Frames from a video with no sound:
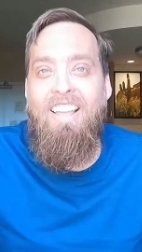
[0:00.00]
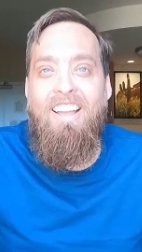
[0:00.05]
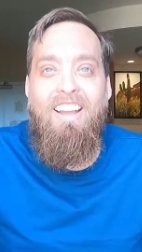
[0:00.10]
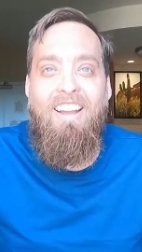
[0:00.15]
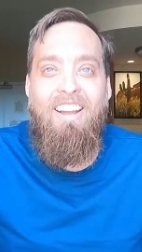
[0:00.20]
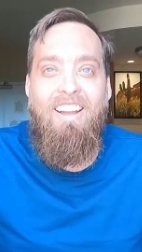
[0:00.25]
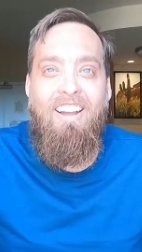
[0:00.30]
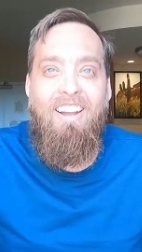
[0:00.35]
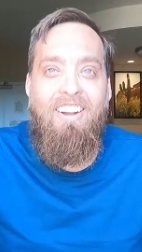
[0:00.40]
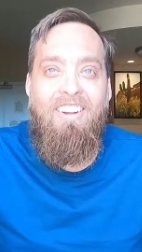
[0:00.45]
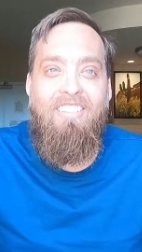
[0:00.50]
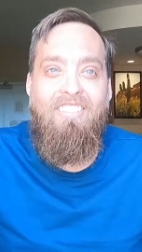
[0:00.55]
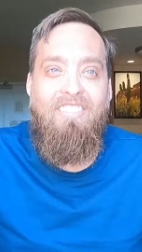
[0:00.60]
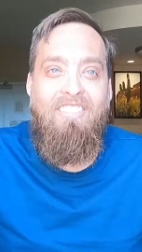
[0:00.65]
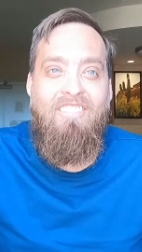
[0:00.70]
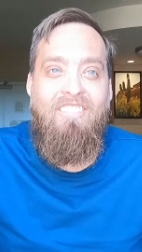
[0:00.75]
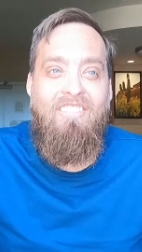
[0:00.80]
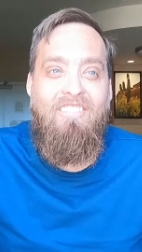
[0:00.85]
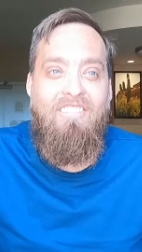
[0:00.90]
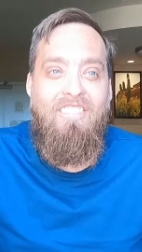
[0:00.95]
Um,
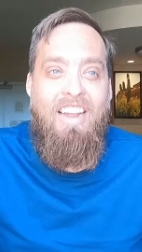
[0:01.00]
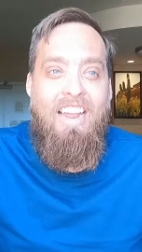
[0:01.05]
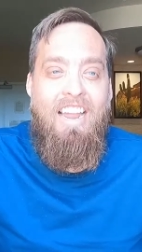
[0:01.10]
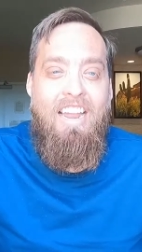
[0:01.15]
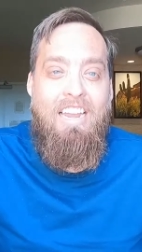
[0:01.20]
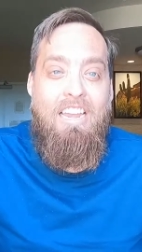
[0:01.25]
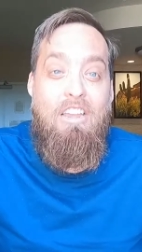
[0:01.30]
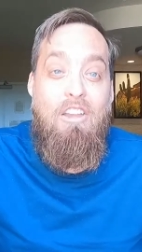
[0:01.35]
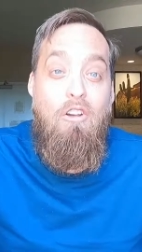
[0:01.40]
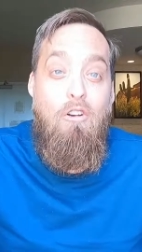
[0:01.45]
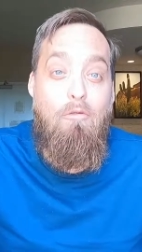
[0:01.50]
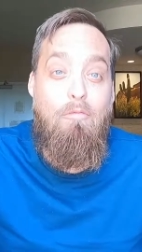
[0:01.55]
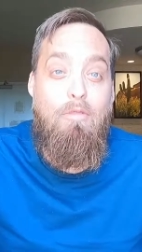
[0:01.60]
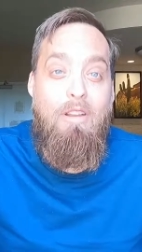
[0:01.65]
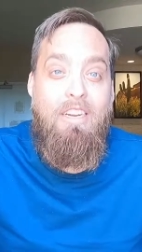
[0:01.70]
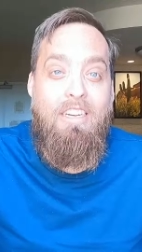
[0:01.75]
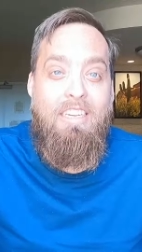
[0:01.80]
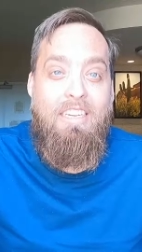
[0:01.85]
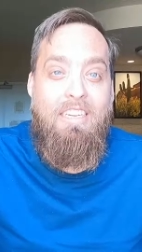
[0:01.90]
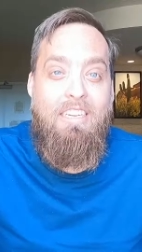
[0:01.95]
but hey, no
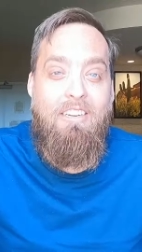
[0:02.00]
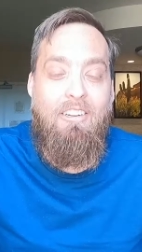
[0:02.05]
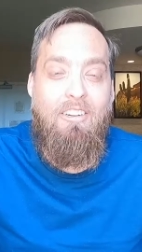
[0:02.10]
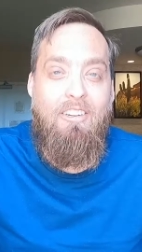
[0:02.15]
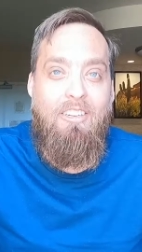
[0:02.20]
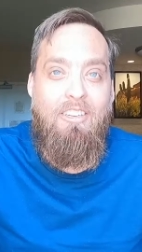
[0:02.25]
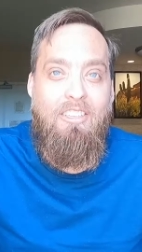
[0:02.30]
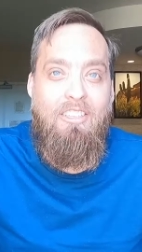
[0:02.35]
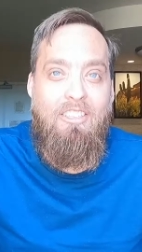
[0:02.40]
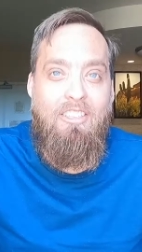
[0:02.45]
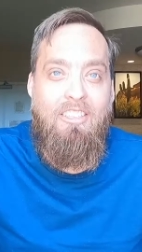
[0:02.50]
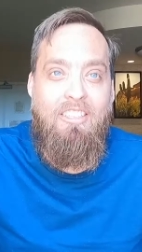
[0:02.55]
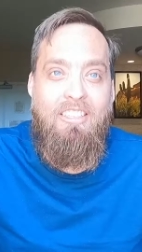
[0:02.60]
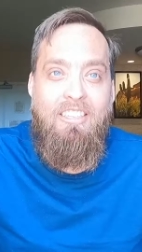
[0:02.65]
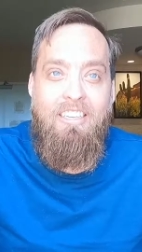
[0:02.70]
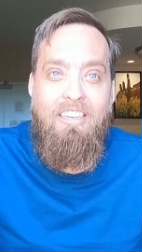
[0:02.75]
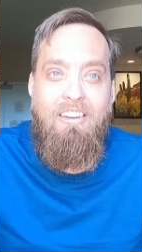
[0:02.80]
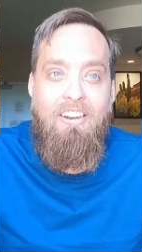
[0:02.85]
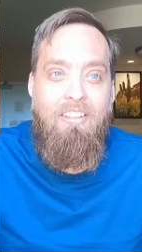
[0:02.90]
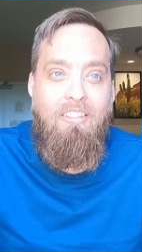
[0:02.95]
big deal.
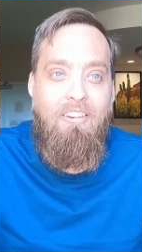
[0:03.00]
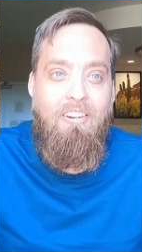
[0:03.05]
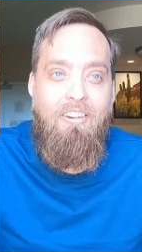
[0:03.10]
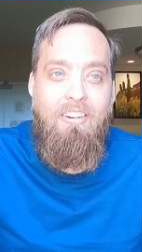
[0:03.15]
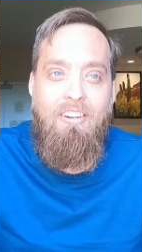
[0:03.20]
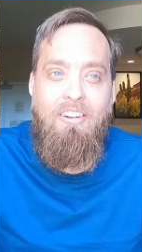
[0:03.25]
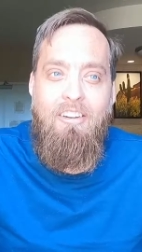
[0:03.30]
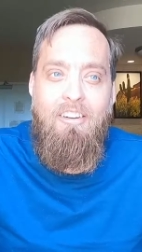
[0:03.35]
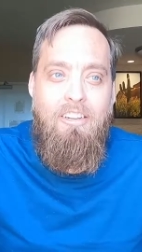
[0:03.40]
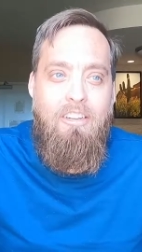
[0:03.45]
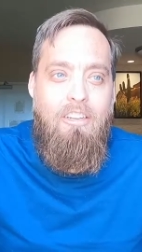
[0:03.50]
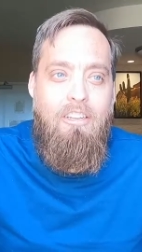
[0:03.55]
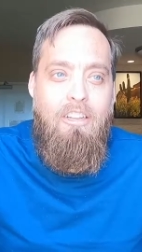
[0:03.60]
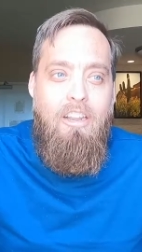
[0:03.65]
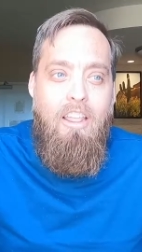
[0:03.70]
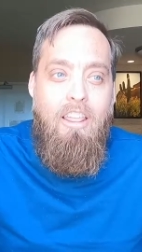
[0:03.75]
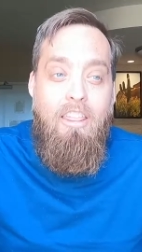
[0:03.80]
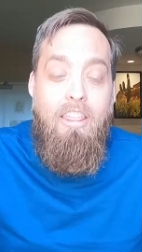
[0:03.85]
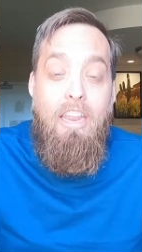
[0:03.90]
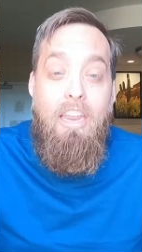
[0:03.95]
Just another
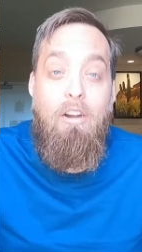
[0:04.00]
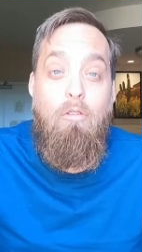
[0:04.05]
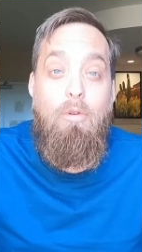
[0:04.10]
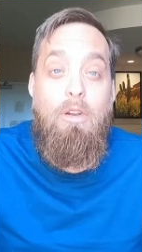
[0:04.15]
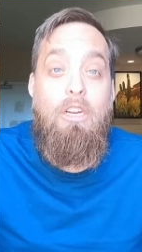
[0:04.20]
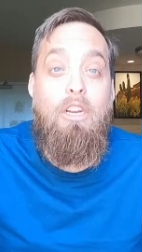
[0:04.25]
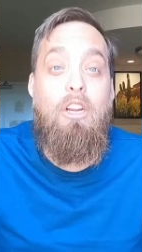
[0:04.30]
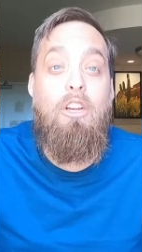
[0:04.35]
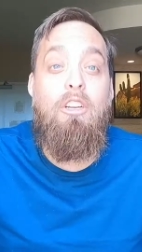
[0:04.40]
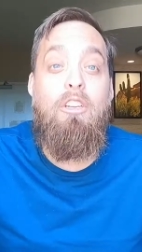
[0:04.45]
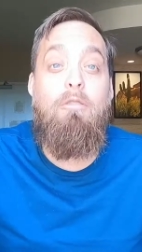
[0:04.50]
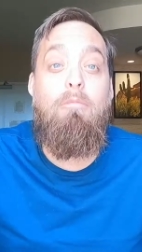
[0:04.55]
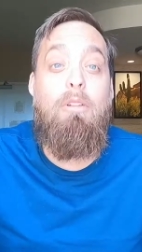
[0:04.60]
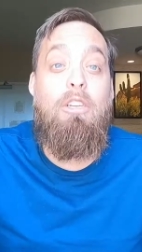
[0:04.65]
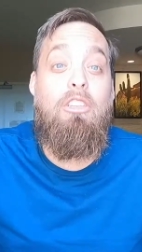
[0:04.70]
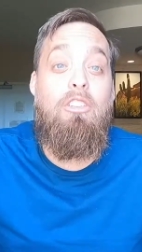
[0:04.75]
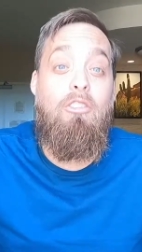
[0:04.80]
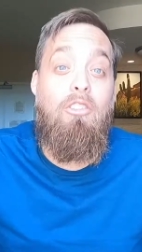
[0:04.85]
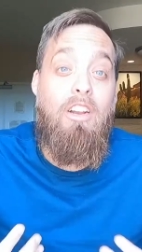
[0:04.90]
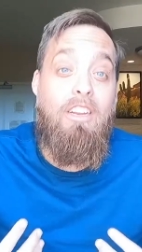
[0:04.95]
thing we could
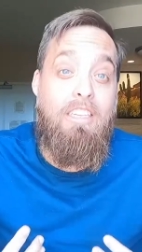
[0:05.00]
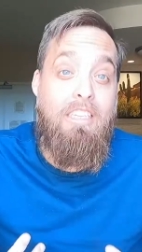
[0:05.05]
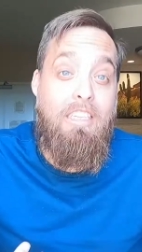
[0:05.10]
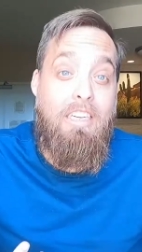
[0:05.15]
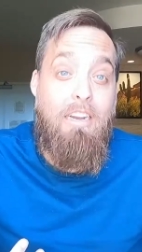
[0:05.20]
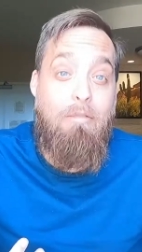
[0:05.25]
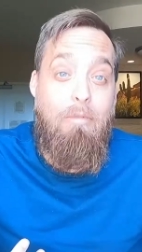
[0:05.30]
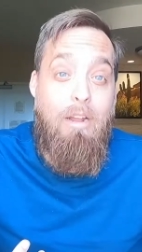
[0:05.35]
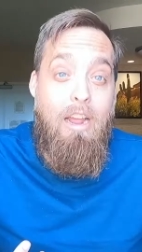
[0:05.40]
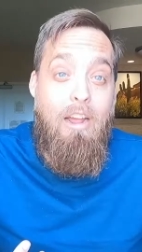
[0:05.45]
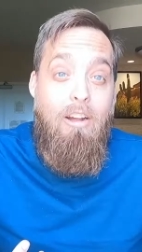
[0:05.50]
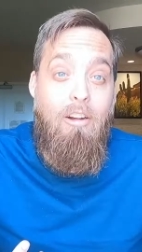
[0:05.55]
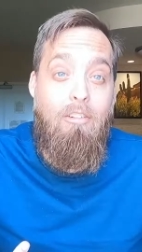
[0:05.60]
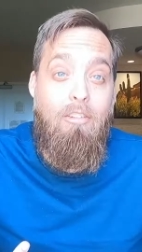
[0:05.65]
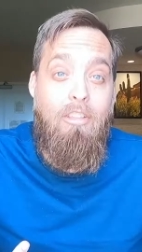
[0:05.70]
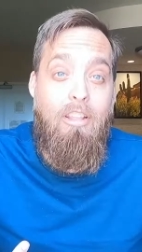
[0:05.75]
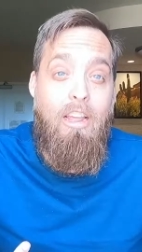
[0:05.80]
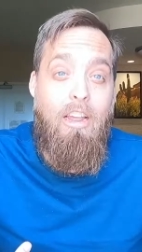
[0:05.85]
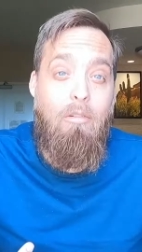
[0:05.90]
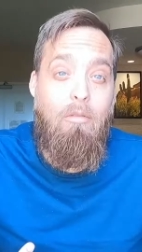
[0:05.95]
be stressing
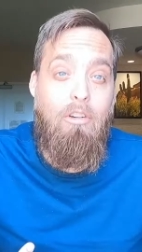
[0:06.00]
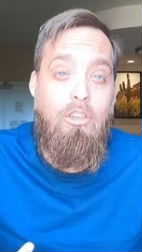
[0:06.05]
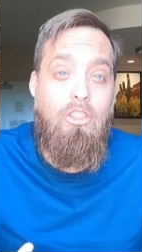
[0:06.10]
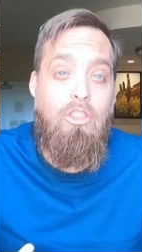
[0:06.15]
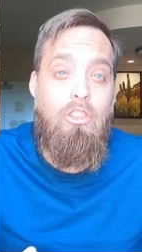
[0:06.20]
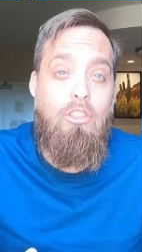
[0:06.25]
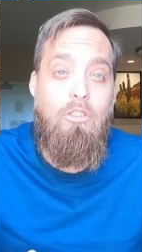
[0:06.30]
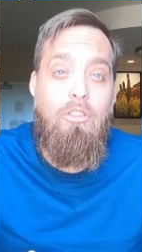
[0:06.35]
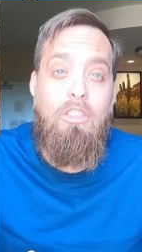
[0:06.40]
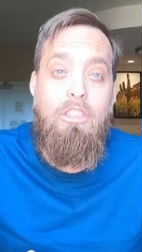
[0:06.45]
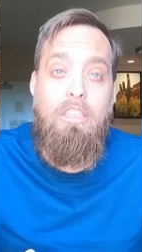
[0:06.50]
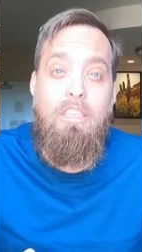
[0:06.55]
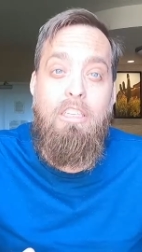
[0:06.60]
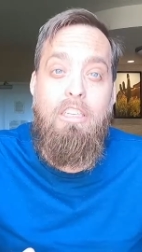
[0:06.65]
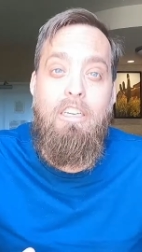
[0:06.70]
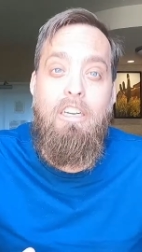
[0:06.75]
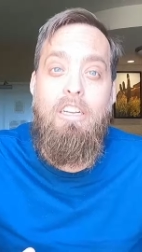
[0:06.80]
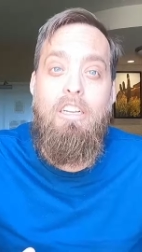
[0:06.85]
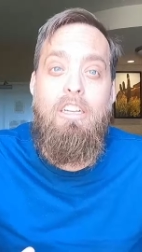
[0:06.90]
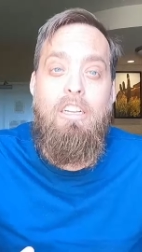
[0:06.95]
about that we're
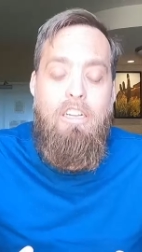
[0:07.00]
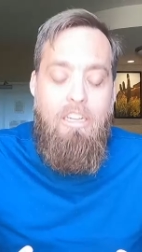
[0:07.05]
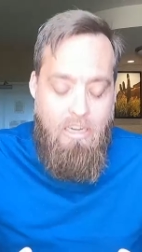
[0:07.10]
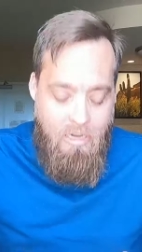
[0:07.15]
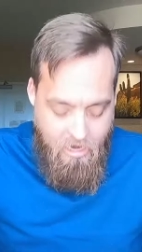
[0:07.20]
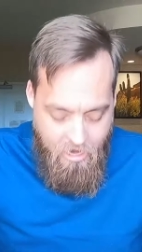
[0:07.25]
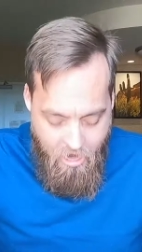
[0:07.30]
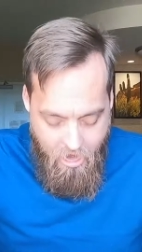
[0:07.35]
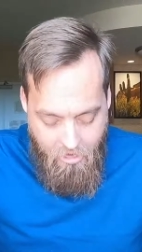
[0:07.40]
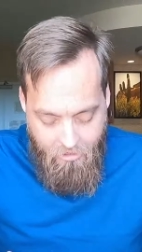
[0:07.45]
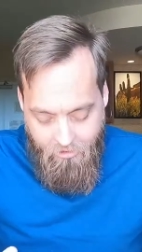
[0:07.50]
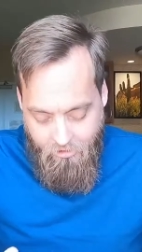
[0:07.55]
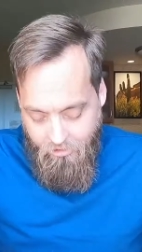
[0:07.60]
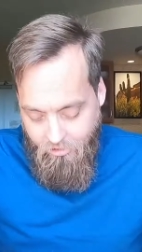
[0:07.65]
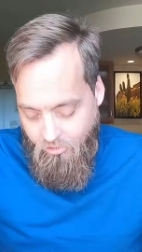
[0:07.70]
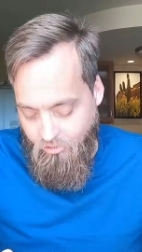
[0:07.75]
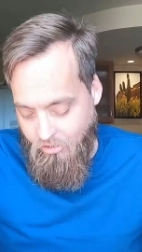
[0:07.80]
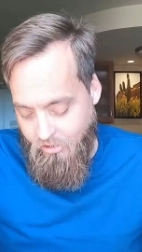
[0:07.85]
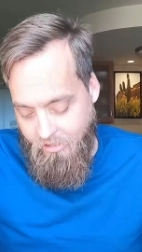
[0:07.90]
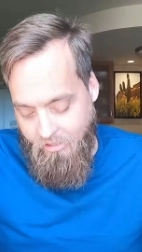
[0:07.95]
choosing not to
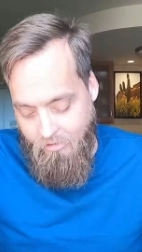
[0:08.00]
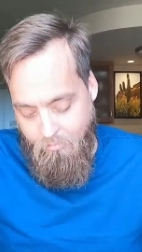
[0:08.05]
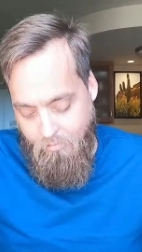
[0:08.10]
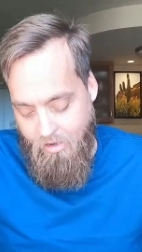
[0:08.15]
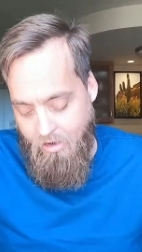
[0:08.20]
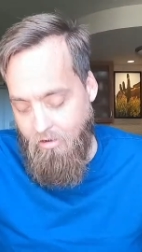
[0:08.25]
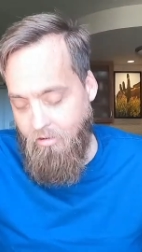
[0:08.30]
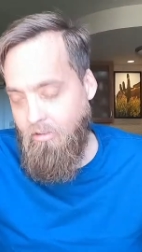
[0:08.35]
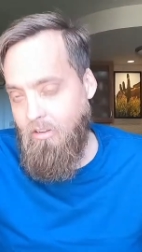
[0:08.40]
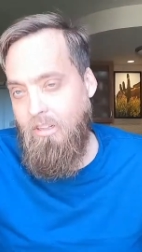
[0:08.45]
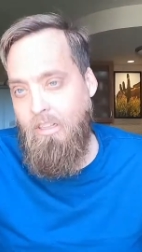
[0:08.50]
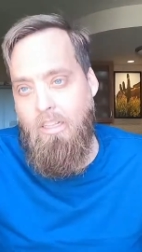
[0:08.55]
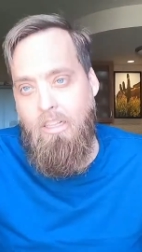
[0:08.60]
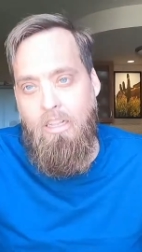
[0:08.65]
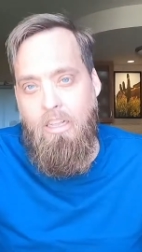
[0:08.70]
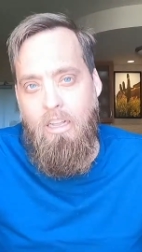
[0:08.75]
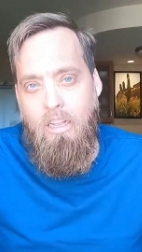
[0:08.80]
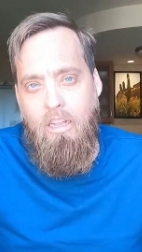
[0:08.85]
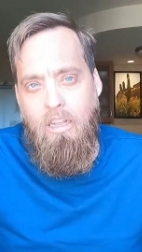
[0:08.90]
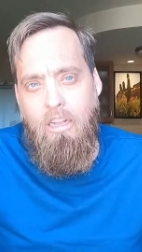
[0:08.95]
stress about
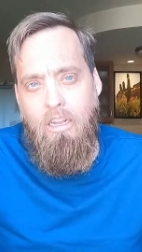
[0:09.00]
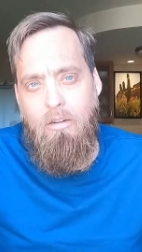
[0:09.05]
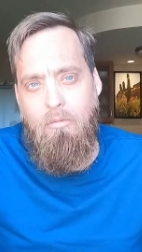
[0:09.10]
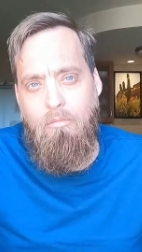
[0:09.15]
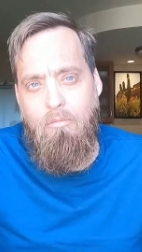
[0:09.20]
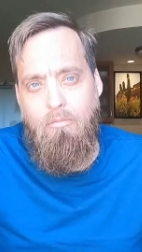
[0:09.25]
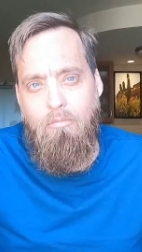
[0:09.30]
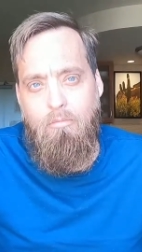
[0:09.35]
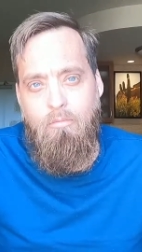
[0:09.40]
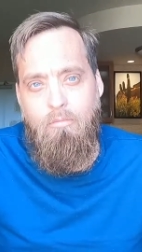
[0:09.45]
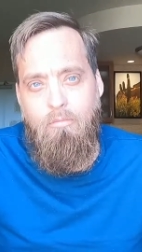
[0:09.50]
um,